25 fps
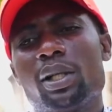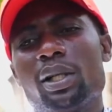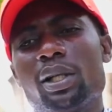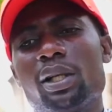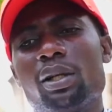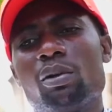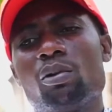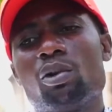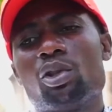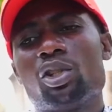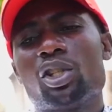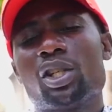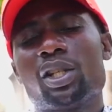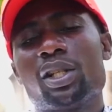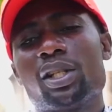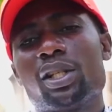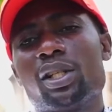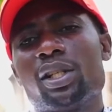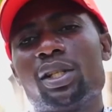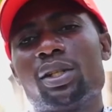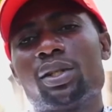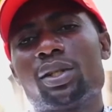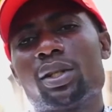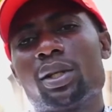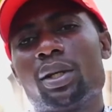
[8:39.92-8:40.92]
watering
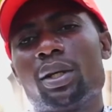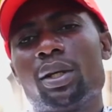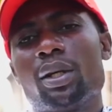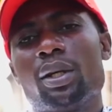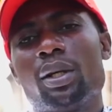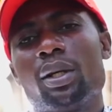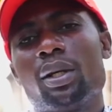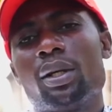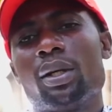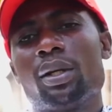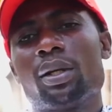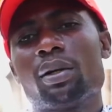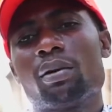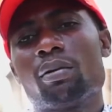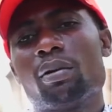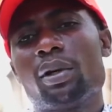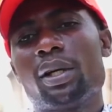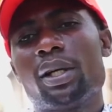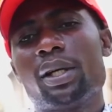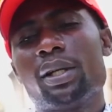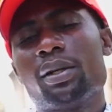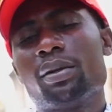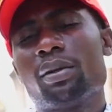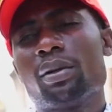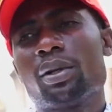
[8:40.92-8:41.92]
is
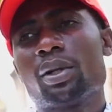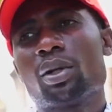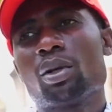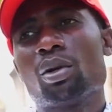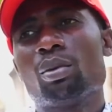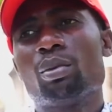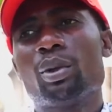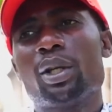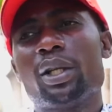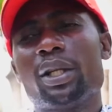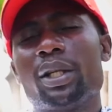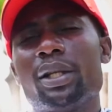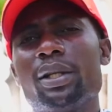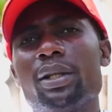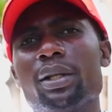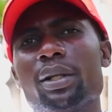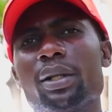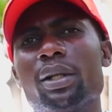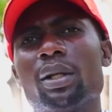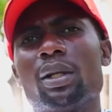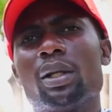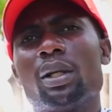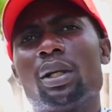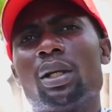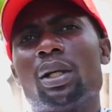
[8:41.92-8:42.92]
required or recommended,
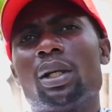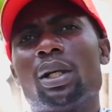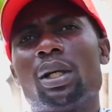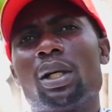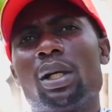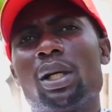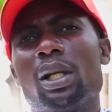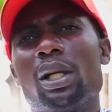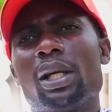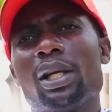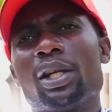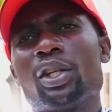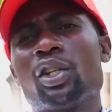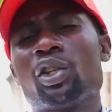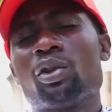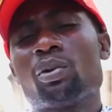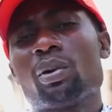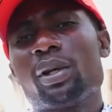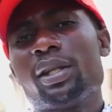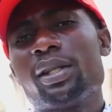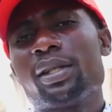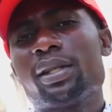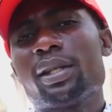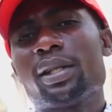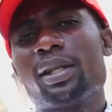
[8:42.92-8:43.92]
like
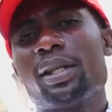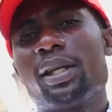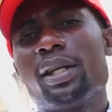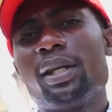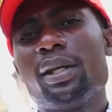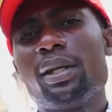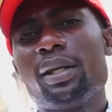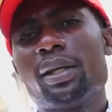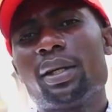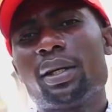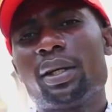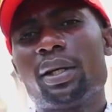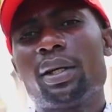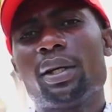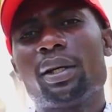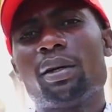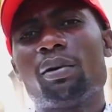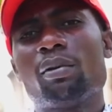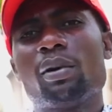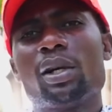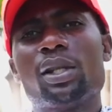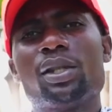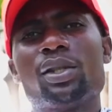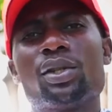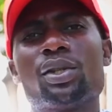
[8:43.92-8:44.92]
twice a day.
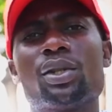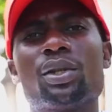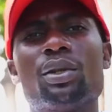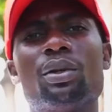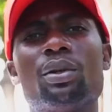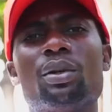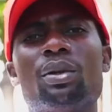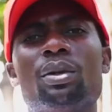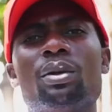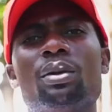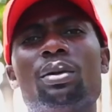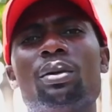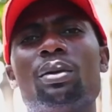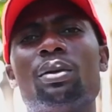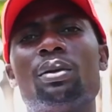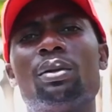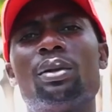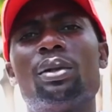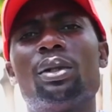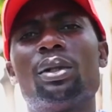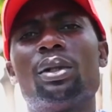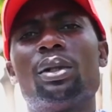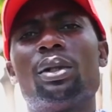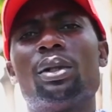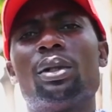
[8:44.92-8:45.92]
Once
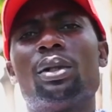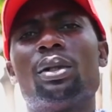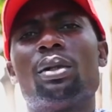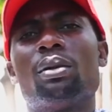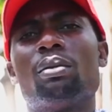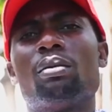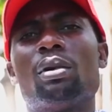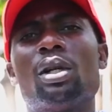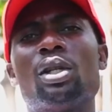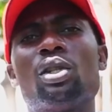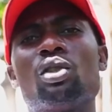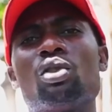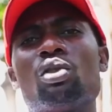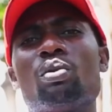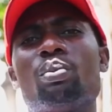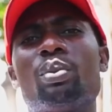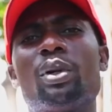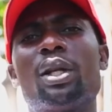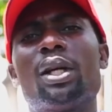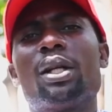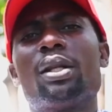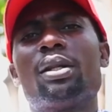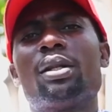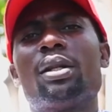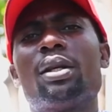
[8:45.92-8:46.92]
you
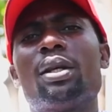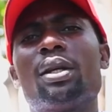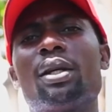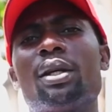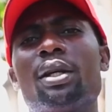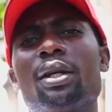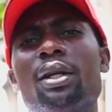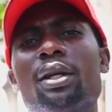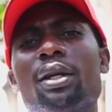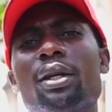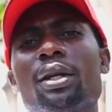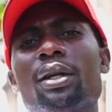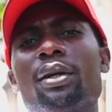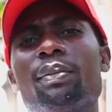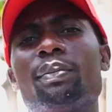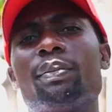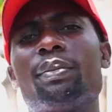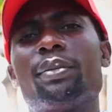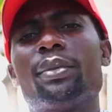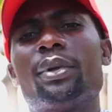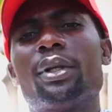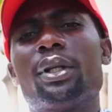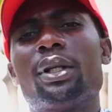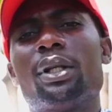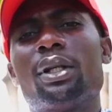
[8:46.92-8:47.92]
plant
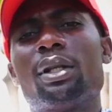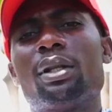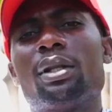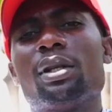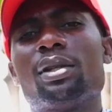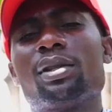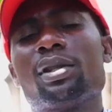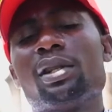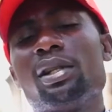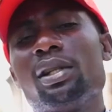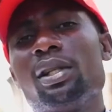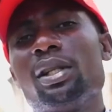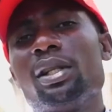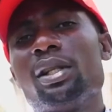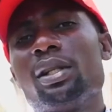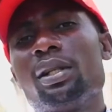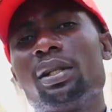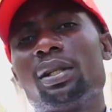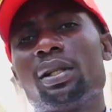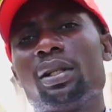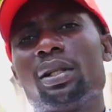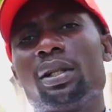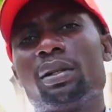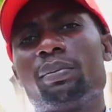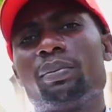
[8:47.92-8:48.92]
the seedling,
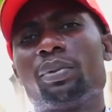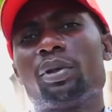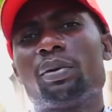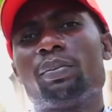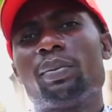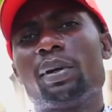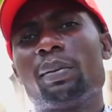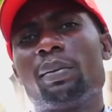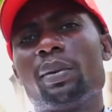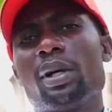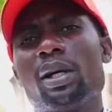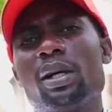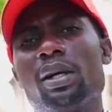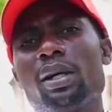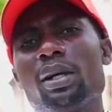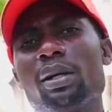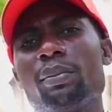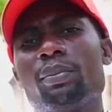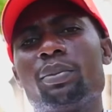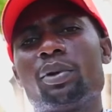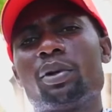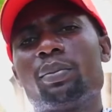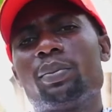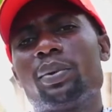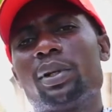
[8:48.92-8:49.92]

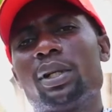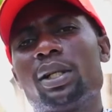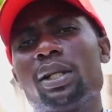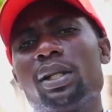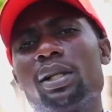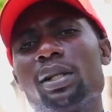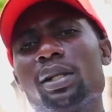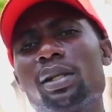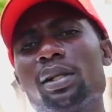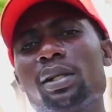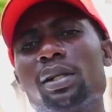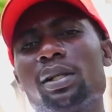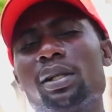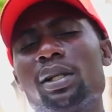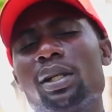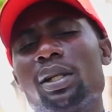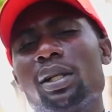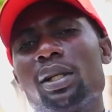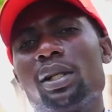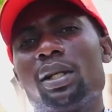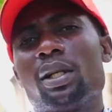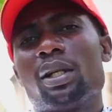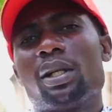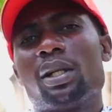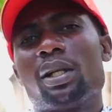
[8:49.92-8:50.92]
proper
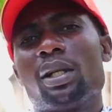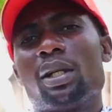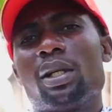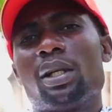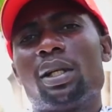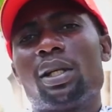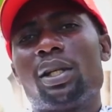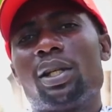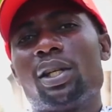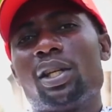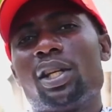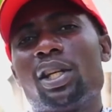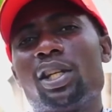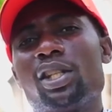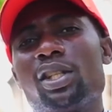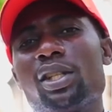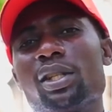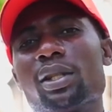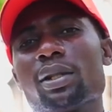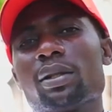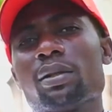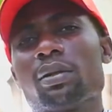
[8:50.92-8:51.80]
irrigating.